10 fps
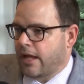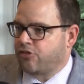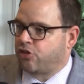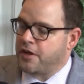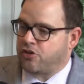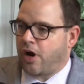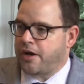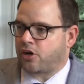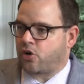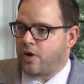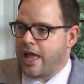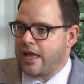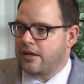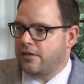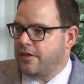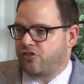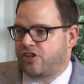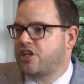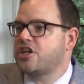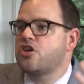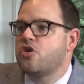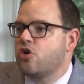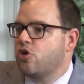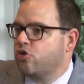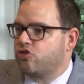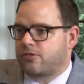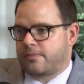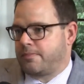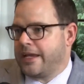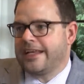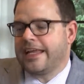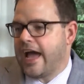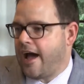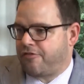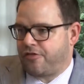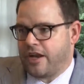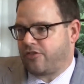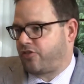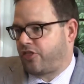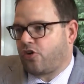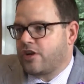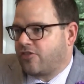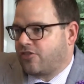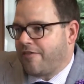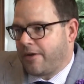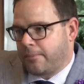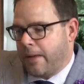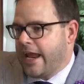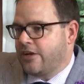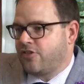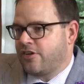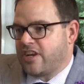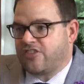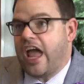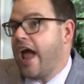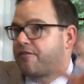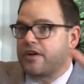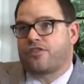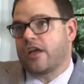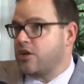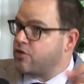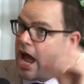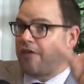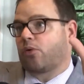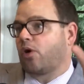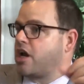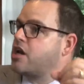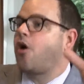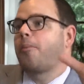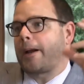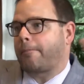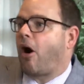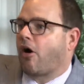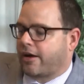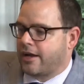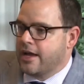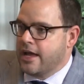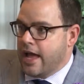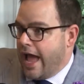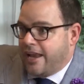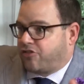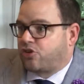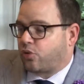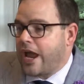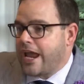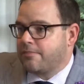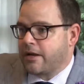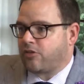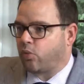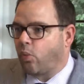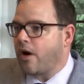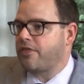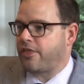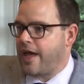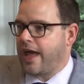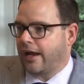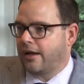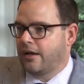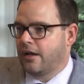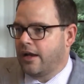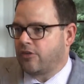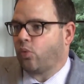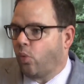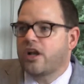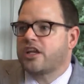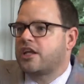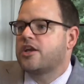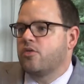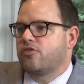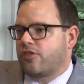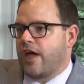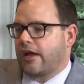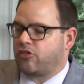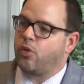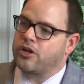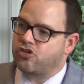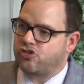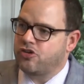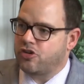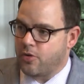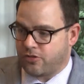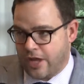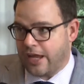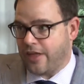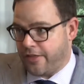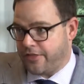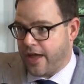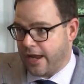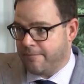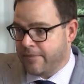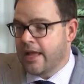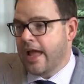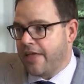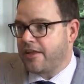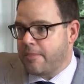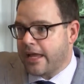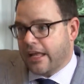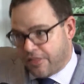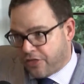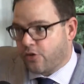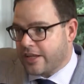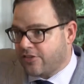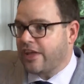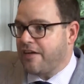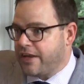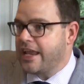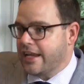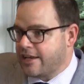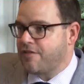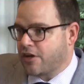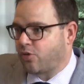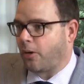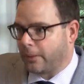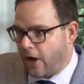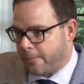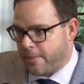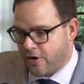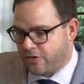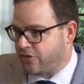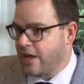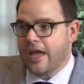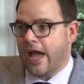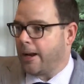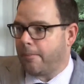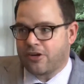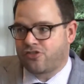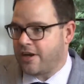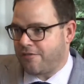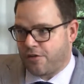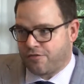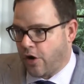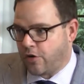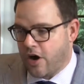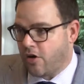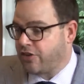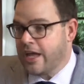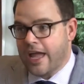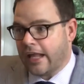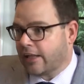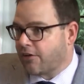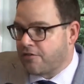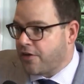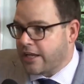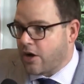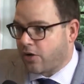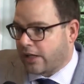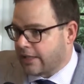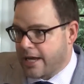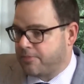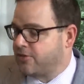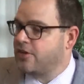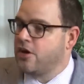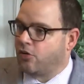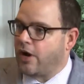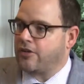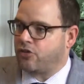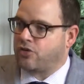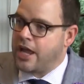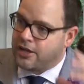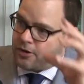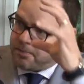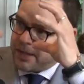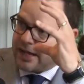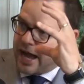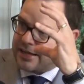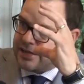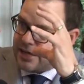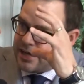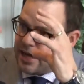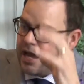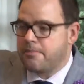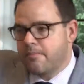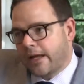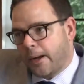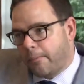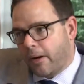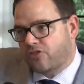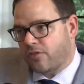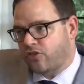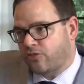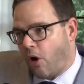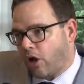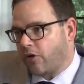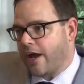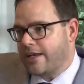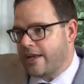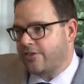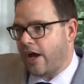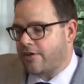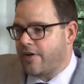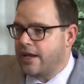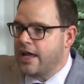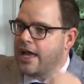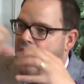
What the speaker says: And so they try to create this huge PDF, and it's 37 pages, and it's everything you'd ever want to know about a park. And it's great, but it's one thing. It's one huge thing. So what you should do is take that thing and then make it 37 individual blog posts and a bunch of different photos and little video clips, right? So take your big idea and make a bunch of smaller ideas out of it,